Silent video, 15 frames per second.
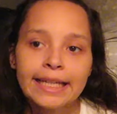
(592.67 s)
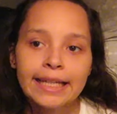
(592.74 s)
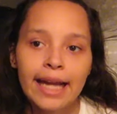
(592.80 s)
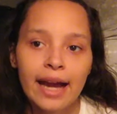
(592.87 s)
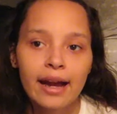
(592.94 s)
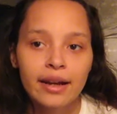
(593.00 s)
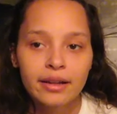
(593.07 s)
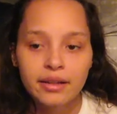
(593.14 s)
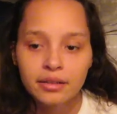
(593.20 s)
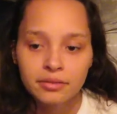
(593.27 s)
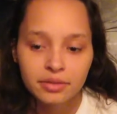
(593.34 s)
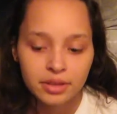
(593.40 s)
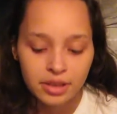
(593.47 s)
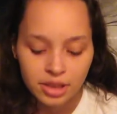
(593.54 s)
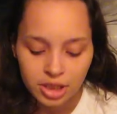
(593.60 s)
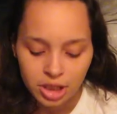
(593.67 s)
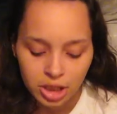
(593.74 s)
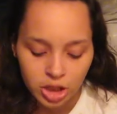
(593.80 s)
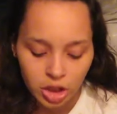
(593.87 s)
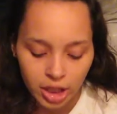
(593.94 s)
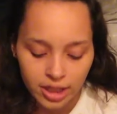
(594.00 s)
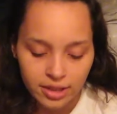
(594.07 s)
yeah, it was
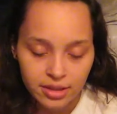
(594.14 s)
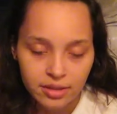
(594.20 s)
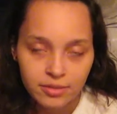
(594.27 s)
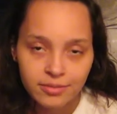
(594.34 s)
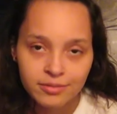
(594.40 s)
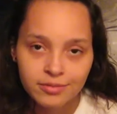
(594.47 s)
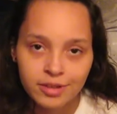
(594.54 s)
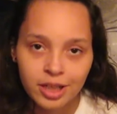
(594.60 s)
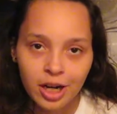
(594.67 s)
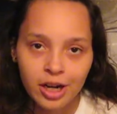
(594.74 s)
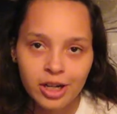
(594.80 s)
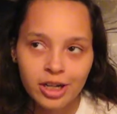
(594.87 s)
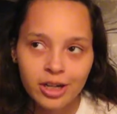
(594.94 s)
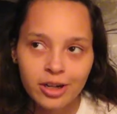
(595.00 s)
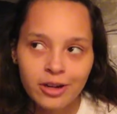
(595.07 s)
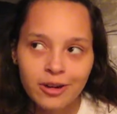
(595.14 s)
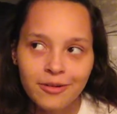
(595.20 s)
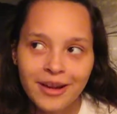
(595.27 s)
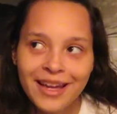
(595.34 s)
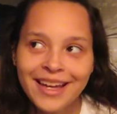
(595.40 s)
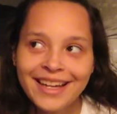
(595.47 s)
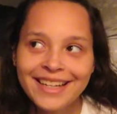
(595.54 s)
just crazy. We're not gonna go
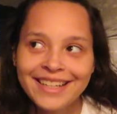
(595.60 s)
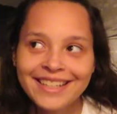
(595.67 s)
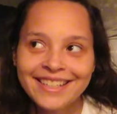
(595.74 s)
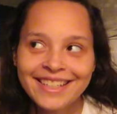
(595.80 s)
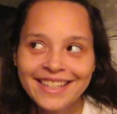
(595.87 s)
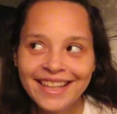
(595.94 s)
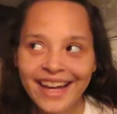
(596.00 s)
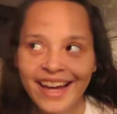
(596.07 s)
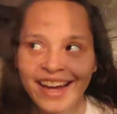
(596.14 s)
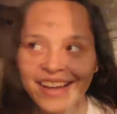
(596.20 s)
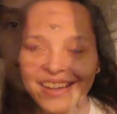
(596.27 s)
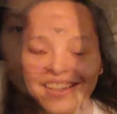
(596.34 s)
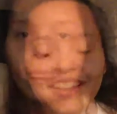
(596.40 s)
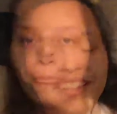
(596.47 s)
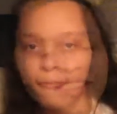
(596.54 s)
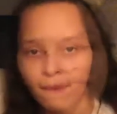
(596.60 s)
into that.